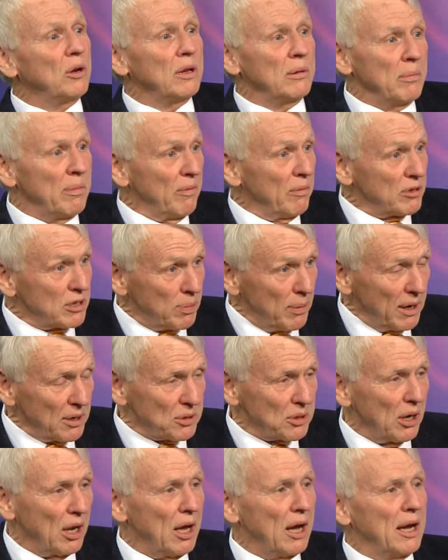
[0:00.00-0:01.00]
you can
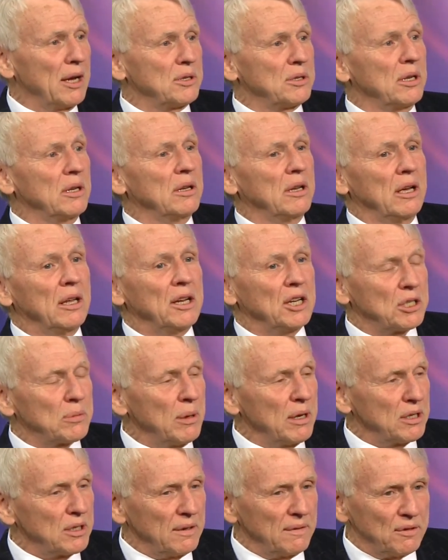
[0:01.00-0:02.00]
specialize in
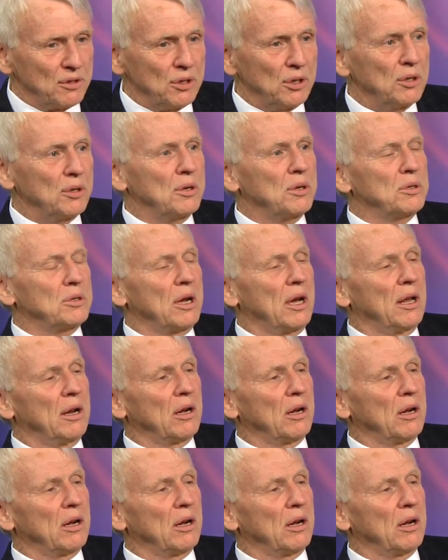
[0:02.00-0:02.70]
inexpensive shoes,